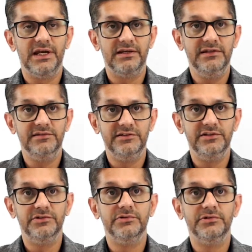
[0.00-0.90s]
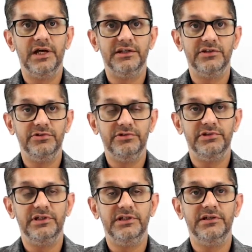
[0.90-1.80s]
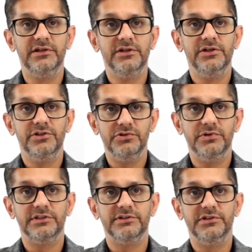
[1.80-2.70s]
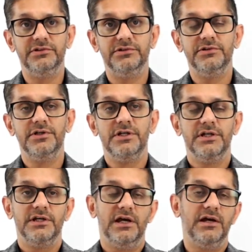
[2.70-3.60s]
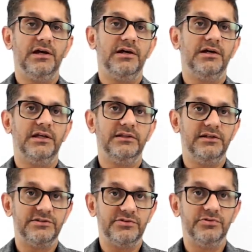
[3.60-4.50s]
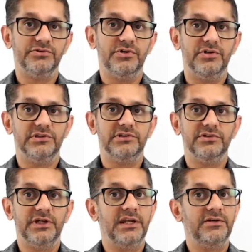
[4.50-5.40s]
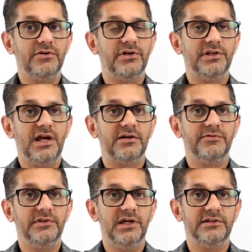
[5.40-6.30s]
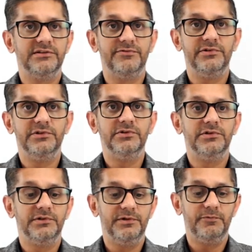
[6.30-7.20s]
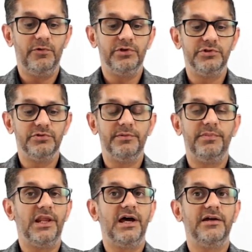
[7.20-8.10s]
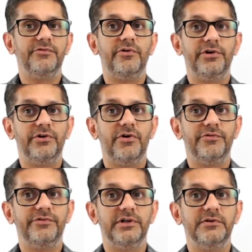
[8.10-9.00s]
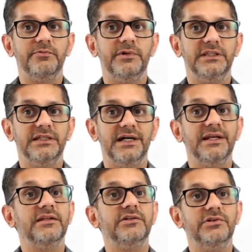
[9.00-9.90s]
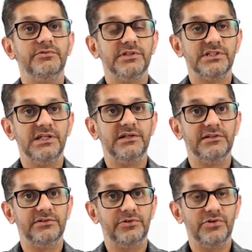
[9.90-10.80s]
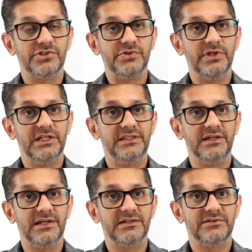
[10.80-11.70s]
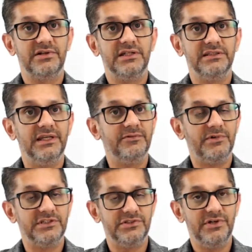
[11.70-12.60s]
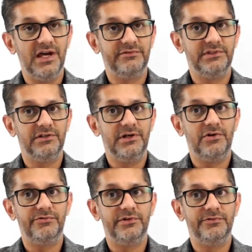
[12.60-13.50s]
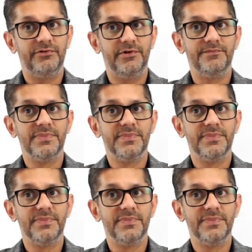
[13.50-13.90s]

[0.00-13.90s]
ECU and QUT, USQ, and the list goes on. So get in contact with us if you want to apply for an offer with another university. It doesn't cost you anything extra, and then once you have an offer from